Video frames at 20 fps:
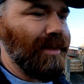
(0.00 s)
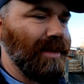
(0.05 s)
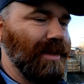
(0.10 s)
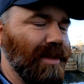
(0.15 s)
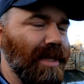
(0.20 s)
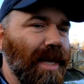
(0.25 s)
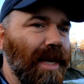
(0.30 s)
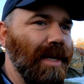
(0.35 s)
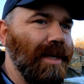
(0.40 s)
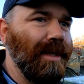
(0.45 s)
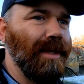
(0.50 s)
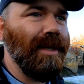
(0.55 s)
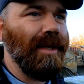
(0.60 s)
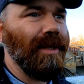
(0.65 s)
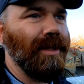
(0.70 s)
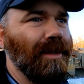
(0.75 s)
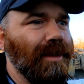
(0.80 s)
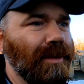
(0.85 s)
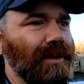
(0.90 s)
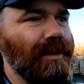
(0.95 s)
said,
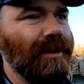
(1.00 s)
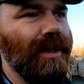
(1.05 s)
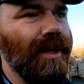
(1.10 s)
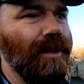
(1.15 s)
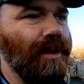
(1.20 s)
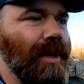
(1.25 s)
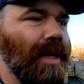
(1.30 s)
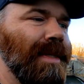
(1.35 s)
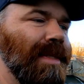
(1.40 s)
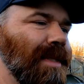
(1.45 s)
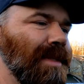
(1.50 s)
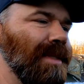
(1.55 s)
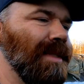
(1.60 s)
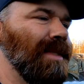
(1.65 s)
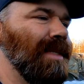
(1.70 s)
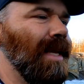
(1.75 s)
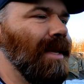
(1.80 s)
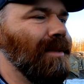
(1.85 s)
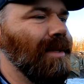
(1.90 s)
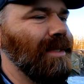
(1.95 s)
now it doesn't
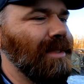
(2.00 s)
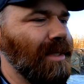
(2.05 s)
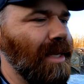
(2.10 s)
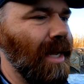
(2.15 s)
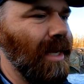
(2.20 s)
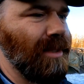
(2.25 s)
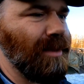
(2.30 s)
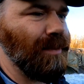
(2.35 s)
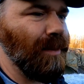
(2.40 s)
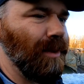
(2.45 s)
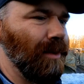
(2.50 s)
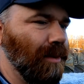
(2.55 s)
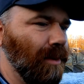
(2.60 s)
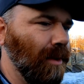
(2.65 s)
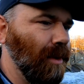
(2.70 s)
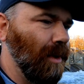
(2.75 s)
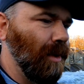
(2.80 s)
say in this gospel